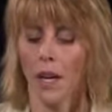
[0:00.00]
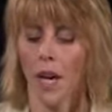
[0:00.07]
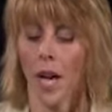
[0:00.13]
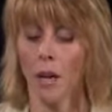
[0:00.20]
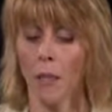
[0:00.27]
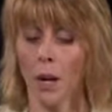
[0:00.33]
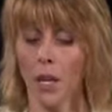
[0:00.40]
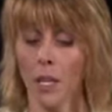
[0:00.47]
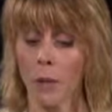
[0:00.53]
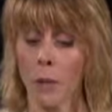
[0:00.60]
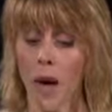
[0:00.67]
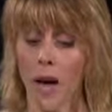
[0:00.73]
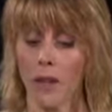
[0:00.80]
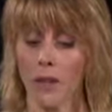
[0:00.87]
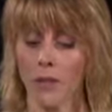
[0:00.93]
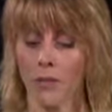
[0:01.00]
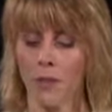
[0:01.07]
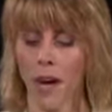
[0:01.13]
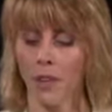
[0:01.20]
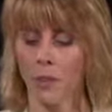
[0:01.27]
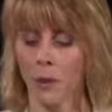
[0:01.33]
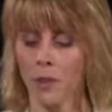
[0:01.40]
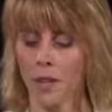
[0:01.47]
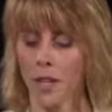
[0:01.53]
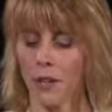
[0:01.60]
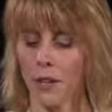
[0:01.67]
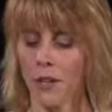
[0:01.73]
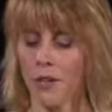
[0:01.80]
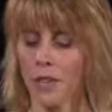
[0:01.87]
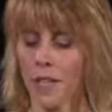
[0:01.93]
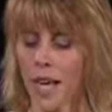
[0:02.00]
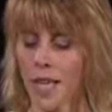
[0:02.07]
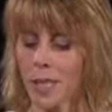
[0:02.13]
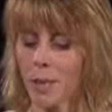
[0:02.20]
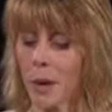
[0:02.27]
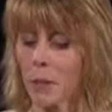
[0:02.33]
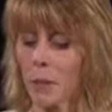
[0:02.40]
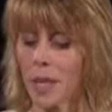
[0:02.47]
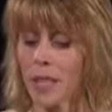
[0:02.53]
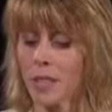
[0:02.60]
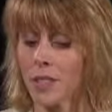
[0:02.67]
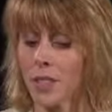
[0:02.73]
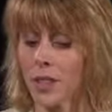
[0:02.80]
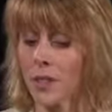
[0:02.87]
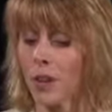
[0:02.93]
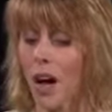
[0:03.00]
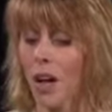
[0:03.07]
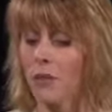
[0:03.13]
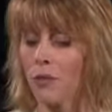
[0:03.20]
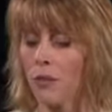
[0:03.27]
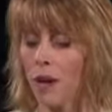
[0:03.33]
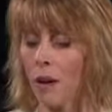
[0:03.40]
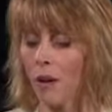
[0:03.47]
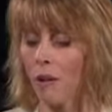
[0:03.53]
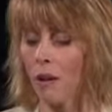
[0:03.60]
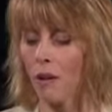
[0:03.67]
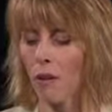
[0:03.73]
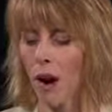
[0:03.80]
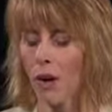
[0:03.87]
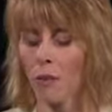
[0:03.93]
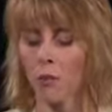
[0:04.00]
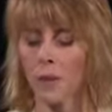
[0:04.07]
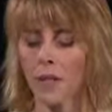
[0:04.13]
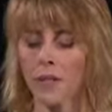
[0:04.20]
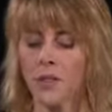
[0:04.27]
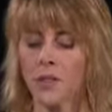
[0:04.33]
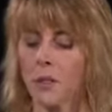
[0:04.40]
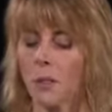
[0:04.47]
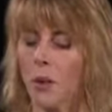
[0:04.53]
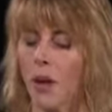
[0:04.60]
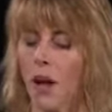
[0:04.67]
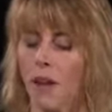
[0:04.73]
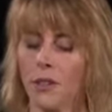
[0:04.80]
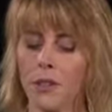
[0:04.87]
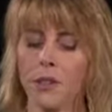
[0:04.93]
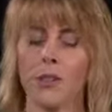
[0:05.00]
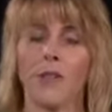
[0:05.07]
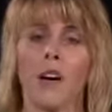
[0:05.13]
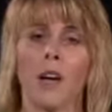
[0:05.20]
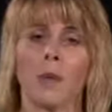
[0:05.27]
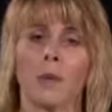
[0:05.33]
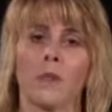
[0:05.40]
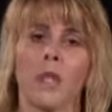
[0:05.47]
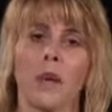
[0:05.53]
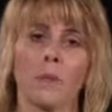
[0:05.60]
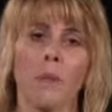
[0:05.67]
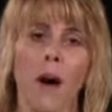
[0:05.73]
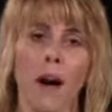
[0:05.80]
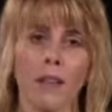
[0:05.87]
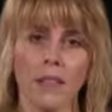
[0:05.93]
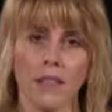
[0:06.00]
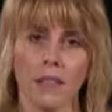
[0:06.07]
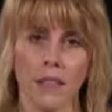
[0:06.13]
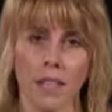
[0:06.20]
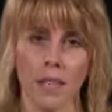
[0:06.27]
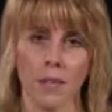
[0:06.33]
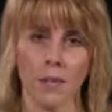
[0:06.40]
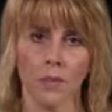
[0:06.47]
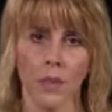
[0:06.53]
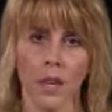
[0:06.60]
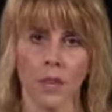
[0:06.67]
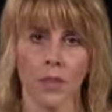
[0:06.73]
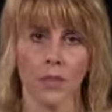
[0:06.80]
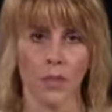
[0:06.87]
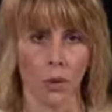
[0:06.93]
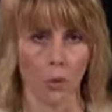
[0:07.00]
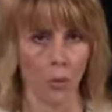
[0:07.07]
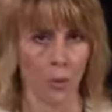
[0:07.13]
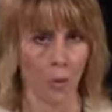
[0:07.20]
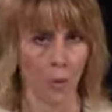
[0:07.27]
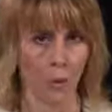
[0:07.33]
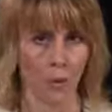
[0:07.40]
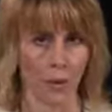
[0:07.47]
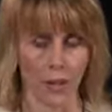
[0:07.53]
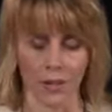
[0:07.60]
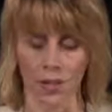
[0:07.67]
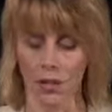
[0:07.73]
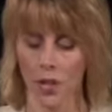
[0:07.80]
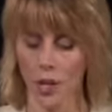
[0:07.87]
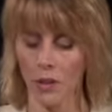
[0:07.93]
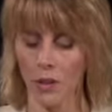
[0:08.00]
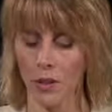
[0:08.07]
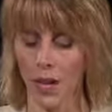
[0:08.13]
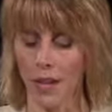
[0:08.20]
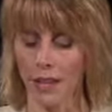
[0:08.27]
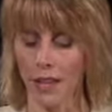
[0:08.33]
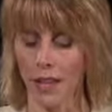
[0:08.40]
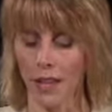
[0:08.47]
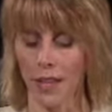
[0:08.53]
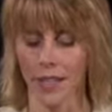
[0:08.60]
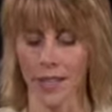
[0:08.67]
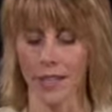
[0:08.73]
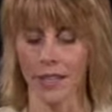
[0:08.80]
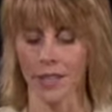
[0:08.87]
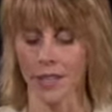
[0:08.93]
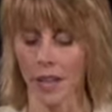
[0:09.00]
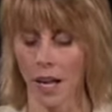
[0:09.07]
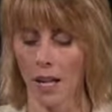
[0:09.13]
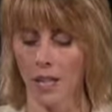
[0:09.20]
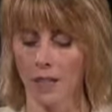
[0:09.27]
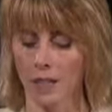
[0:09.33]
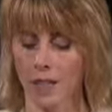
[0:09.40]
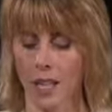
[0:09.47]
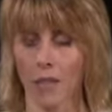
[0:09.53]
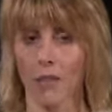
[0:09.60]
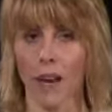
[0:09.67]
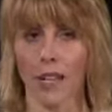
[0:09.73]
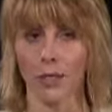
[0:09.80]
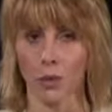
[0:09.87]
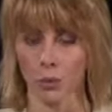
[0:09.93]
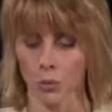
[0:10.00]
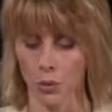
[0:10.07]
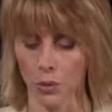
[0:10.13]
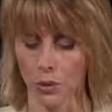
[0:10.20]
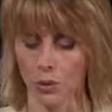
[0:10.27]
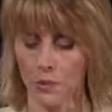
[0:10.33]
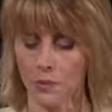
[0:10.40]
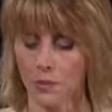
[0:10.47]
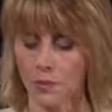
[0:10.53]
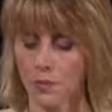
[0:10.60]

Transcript: A markup pattern of 5% or even less may be considered unfair or unreasonable under the 5% policy. So remember, it's a general guideline. It is not a steadfast rule.